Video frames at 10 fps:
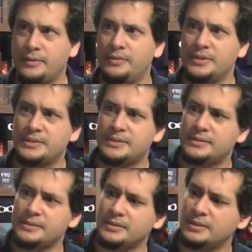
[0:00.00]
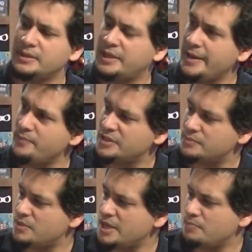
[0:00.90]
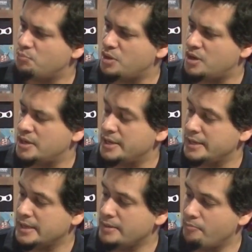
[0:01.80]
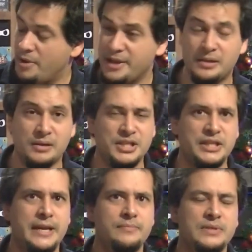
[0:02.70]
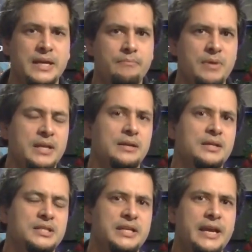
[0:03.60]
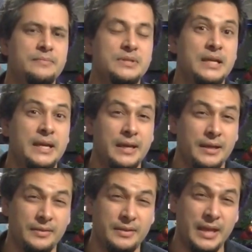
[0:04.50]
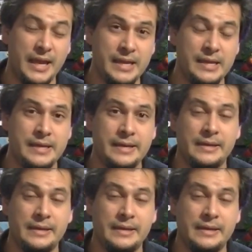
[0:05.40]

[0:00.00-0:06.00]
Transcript: this game is made by Mind Clash Games, and Mind Clash Games, they